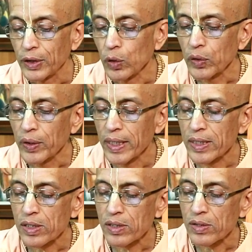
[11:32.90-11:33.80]
due to
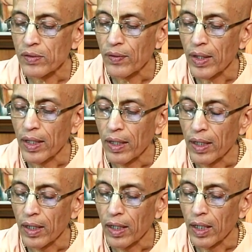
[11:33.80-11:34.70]
his
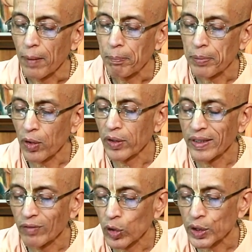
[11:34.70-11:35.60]
uh, pure
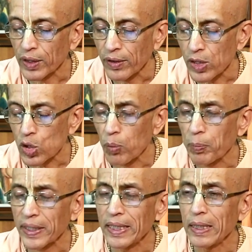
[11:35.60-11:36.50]
devotion, the
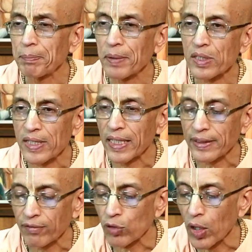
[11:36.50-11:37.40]
Supreme
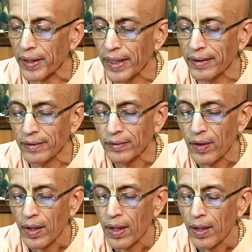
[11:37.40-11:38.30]
Personality of Godhead,
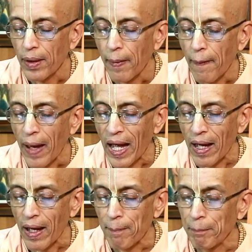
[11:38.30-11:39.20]

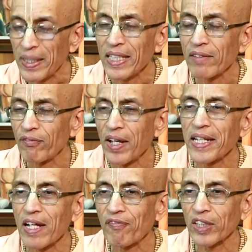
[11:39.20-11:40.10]
being
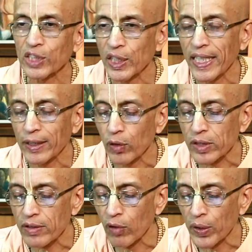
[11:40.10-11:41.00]
very affectionate to
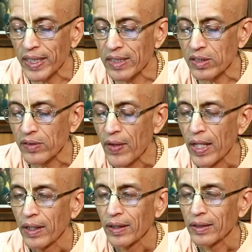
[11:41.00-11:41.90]
his devotees,
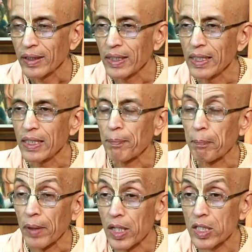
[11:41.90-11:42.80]
he
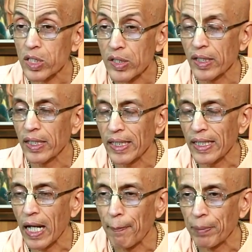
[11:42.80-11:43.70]

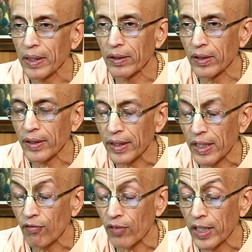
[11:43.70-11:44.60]
personally appeared
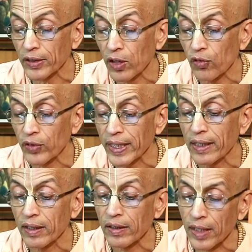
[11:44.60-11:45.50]
in front of
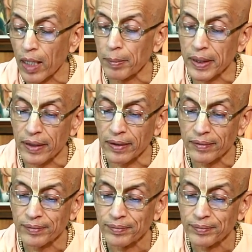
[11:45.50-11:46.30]
King Nabhi.